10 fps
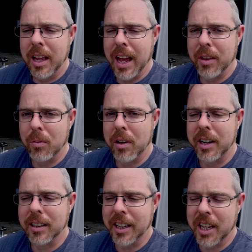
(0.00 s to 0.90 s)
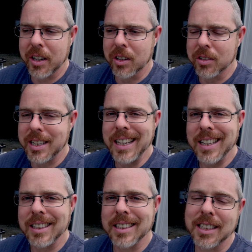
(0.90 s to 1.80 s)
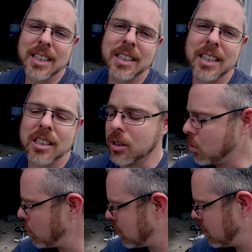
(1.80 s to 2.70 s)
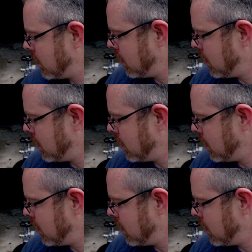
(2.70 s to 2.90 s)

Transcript: and they're running like, you know, ten sixties and a quarter.